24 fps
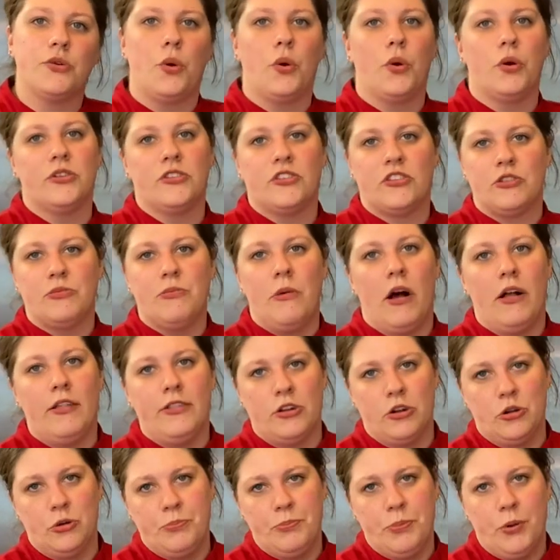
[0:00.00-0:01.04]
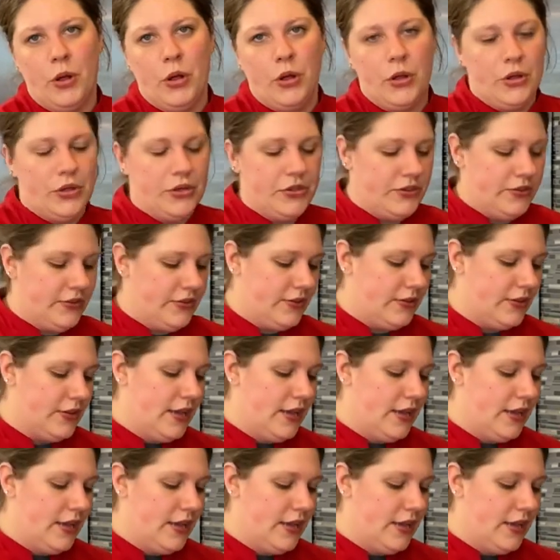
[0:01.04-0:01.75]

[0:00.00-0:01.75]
or small little bowls.